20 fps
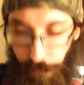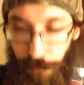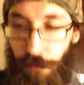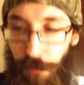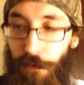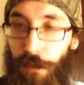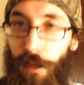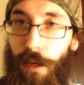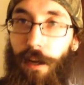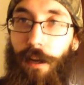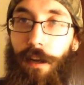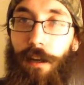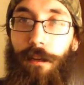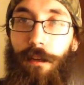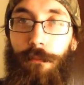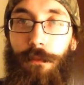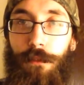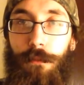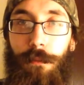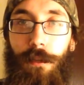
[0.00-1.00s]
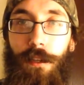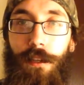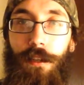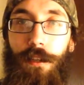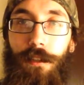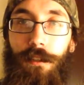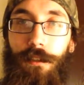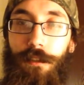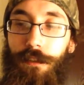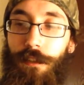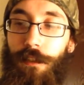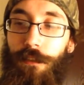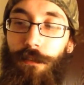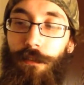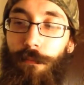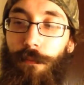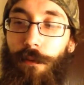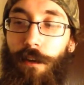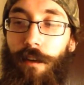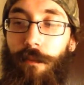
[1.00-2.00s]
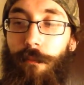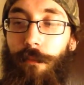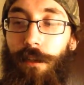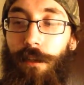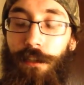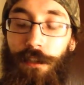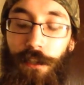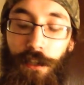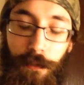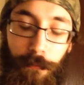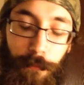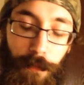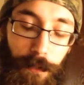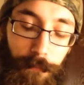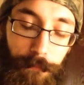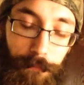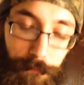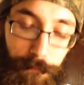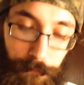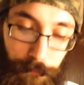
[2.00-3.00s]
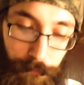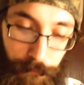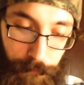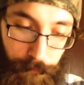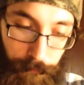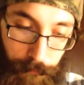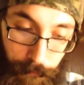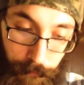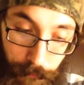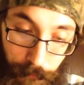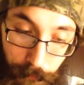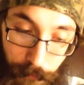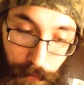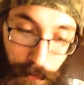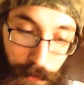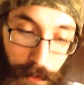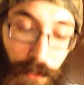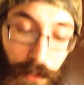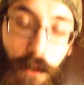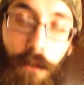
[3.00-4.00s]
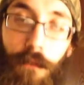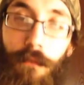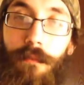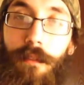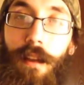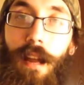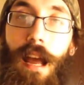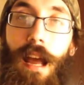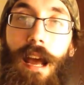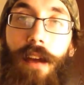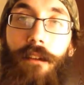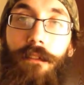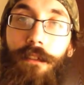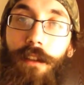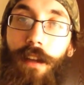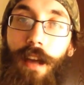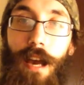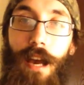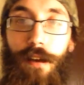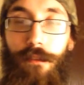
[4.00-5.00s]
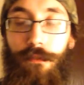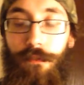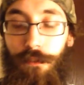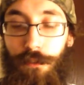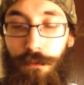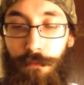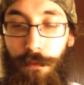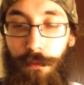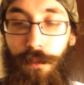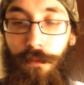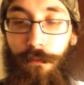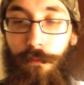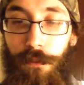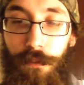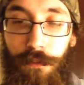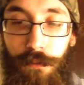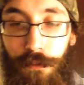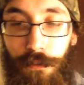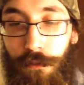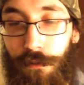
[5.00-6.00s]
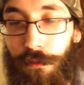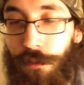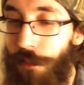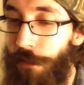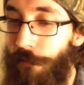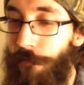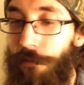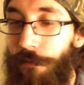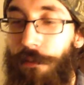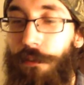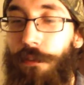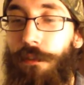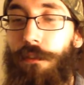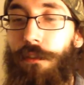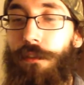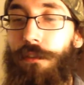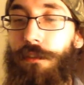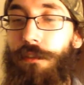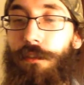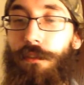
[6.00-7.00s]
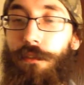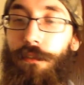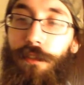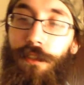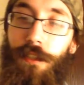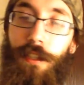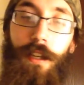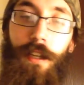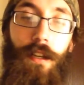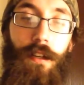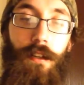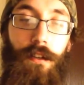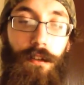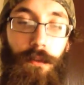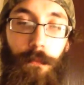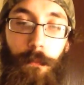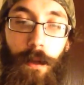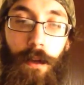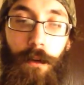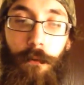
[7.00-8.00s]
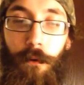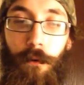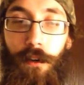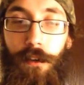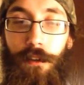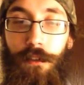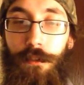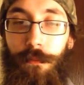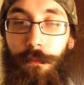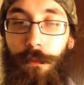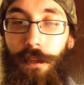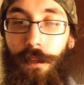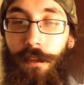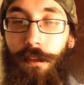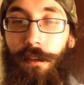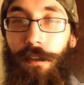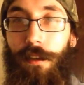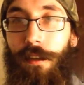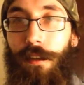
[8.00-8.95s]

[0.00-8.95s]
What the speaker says: So yeah, I am spitting in the Southern Pride Mud Jug, but you don't have to spit with Snus. If you're new to Snus, you may want to spit,